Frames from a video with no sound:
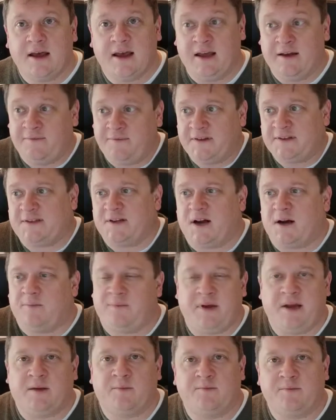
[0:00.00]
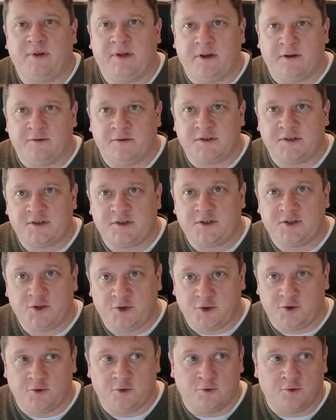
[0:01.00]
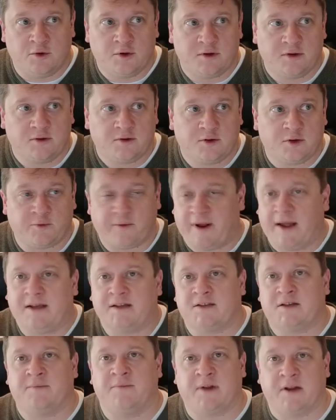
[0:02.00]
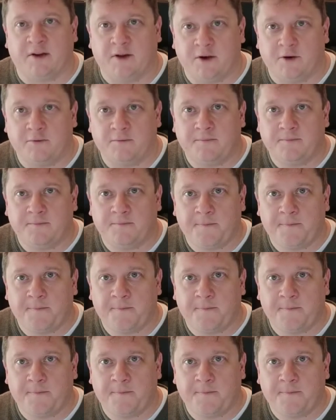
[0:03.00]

if it's not being used to create something new?